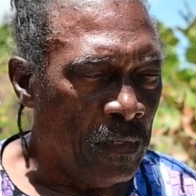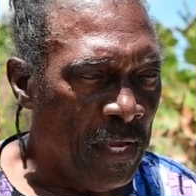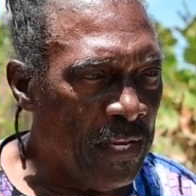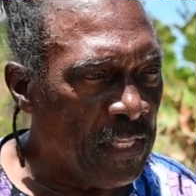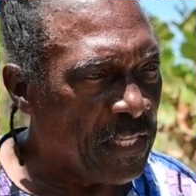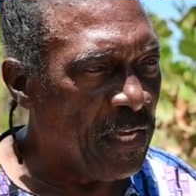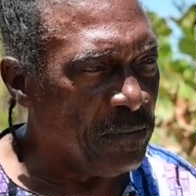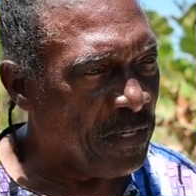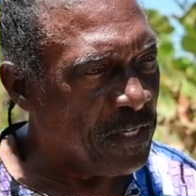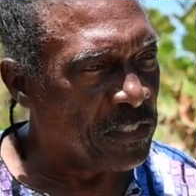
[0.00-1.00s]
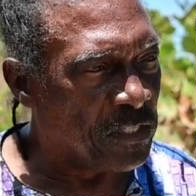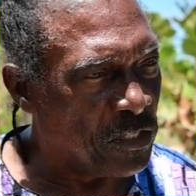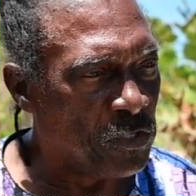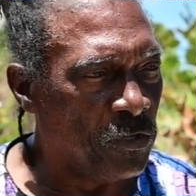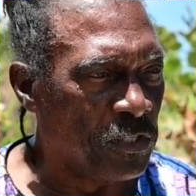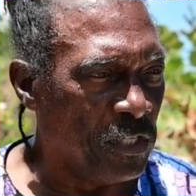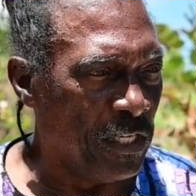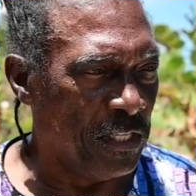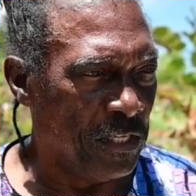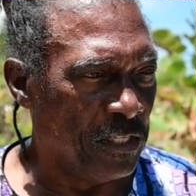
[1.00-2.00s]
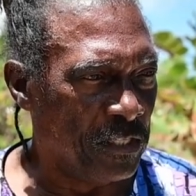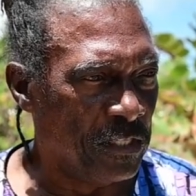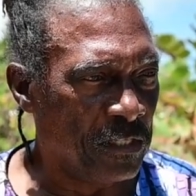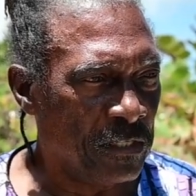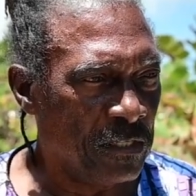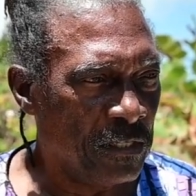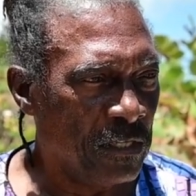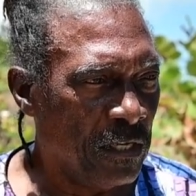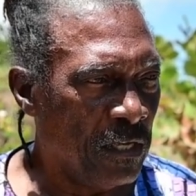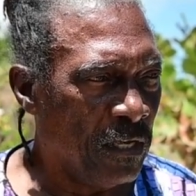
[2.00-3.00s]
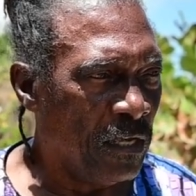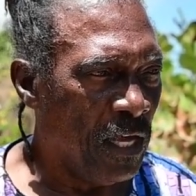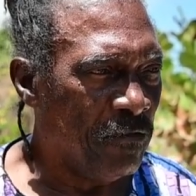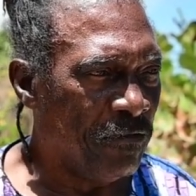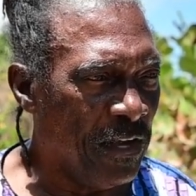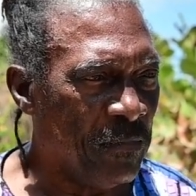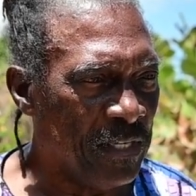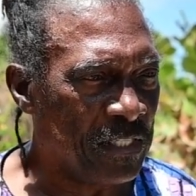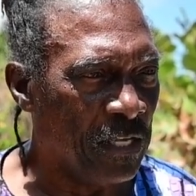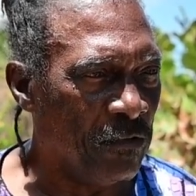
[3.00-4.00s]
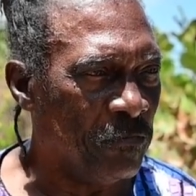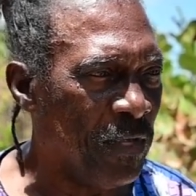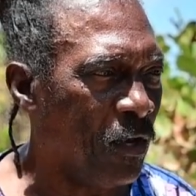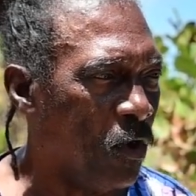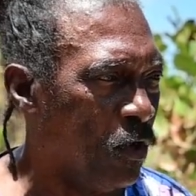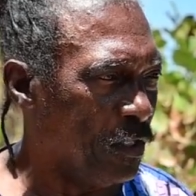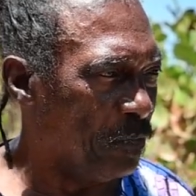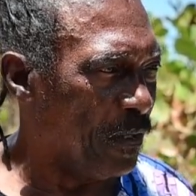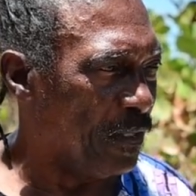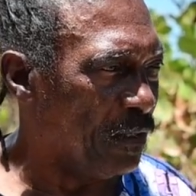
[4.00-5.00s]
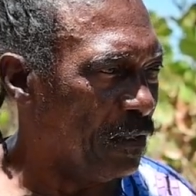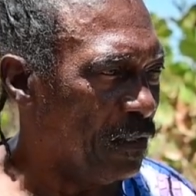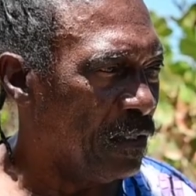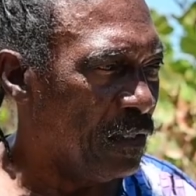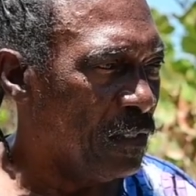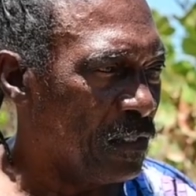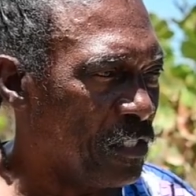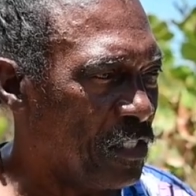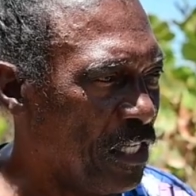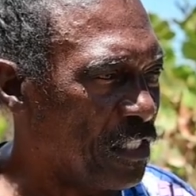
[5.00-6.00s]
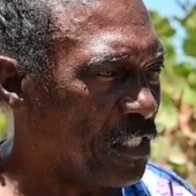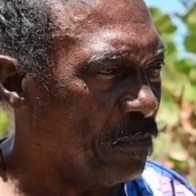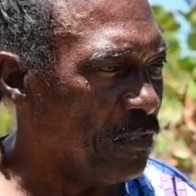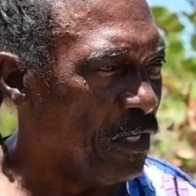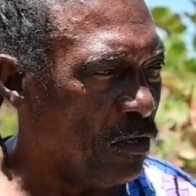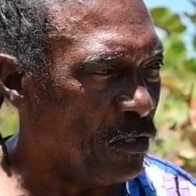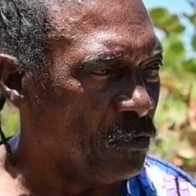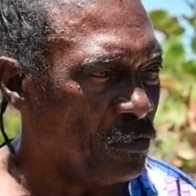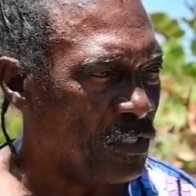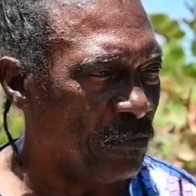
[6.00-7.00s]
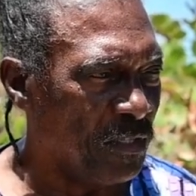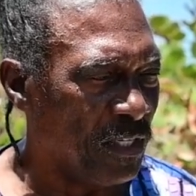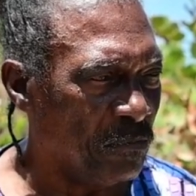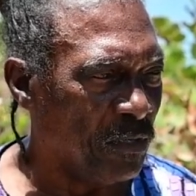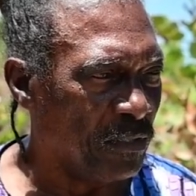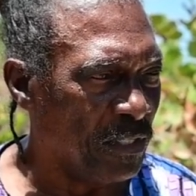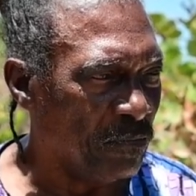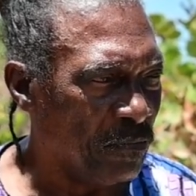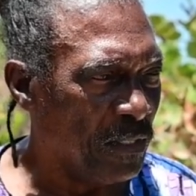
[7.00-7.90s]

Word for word: Anytime that there's a situation like this, I find myself being called upon to say something or do something about it.